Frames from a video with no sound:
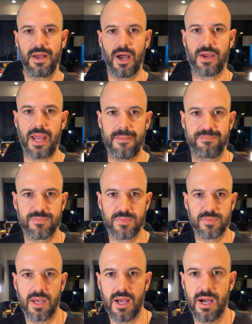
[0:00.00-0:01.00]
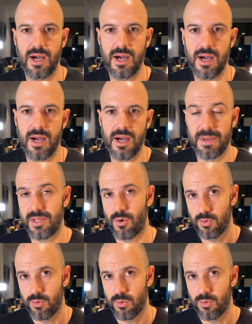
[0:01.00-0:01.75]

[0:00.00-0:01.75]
Okay, but they're all